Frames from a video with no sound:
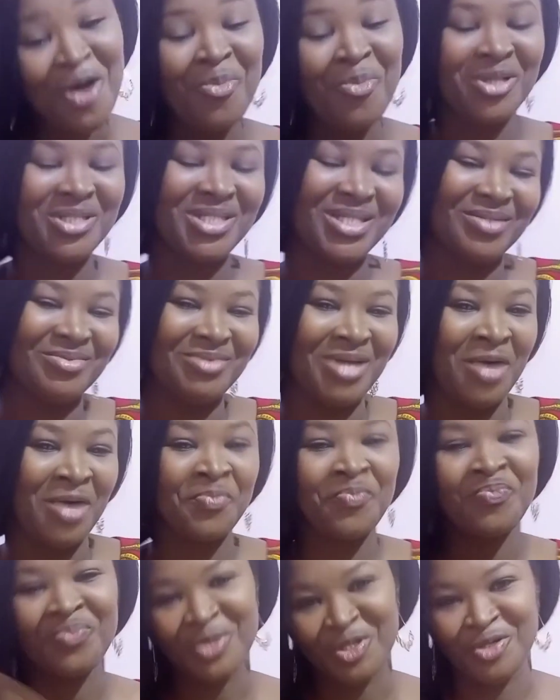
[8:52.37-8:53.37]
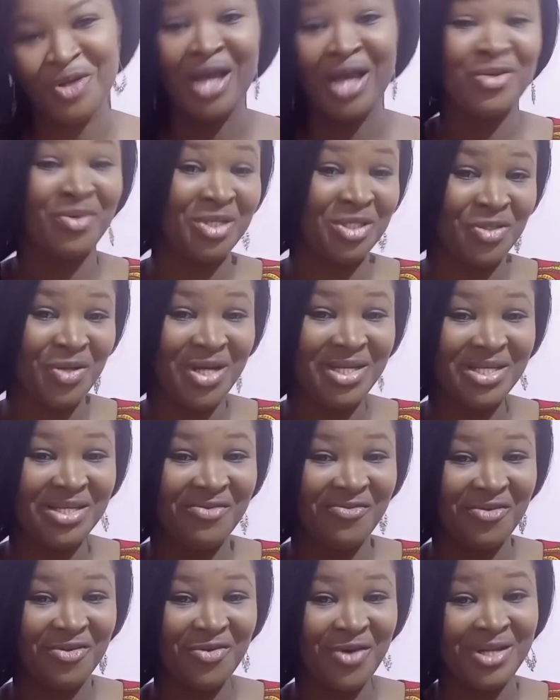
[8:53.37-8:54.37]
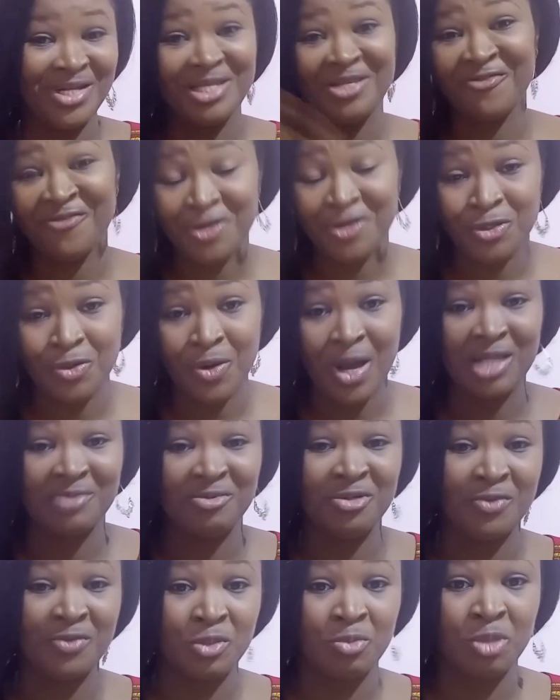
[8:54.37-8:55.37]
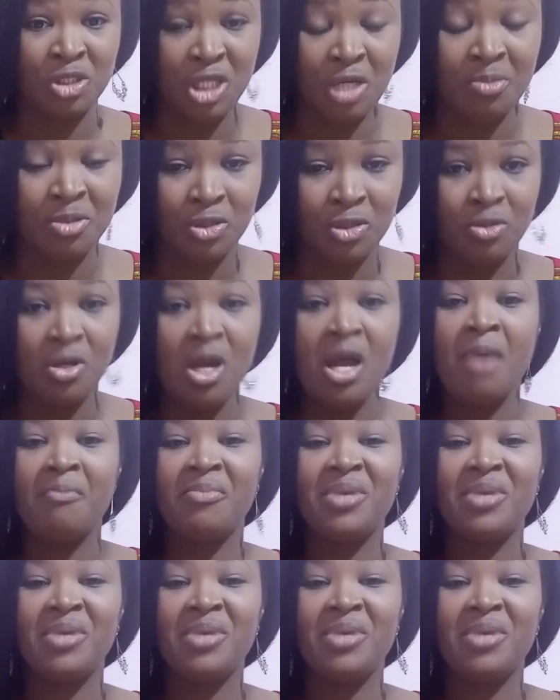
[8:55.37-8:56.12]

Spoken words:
up until now and you enjoyed this video, and this video has been of so much help to you,